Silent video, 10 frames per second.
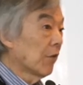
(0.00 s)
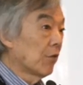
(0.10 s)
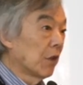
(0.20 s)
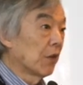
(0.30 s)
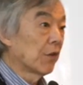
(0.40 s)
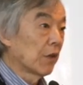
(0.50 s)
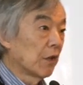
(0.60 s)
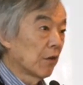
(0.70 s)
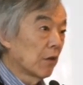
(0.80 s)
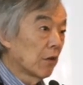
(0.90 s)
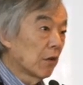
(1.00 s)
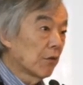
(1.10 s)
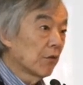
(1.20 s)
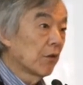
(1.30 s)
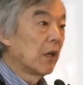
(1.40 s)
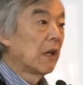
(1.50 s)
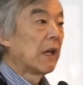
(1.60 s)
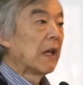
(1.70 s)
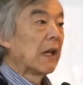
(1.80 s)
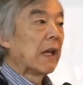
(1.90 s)
have significant hearing loss.
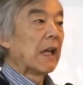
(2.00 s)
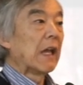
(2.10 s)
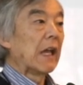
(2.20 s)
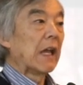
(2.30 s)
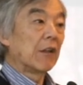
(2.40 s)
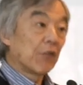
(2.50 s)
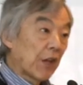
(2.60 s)
And